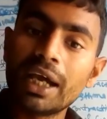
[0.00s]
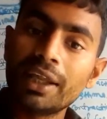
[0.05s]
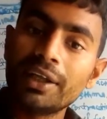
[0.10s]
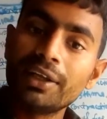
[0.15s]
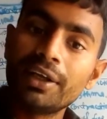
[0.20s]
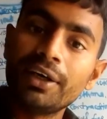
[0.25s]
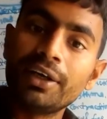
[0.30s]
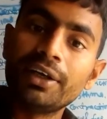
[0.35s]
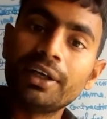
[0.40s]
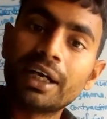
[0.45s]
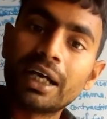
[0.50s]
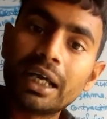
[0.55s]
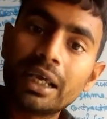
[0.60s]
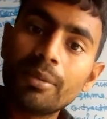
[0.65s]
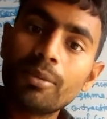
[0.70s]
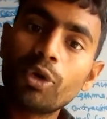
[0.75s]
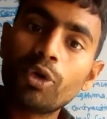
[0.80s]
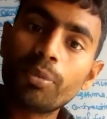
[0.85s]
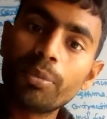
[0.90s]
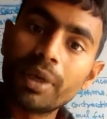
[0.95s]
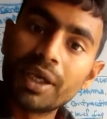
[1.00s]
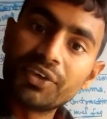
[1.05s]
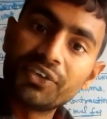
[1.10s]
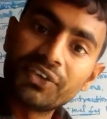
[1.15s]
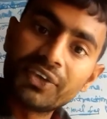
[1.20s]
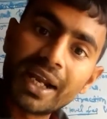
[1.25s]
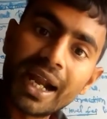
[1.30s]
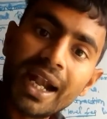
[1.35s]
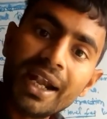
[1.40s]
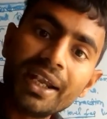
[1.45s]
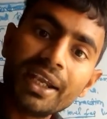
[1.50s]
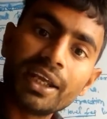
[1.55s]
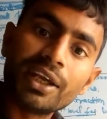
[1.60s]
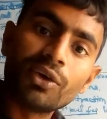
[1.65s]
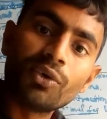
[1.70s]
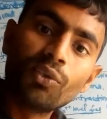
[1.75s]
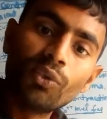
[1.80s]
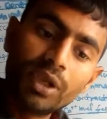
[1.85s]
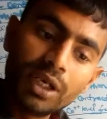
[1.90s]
at the time of standing,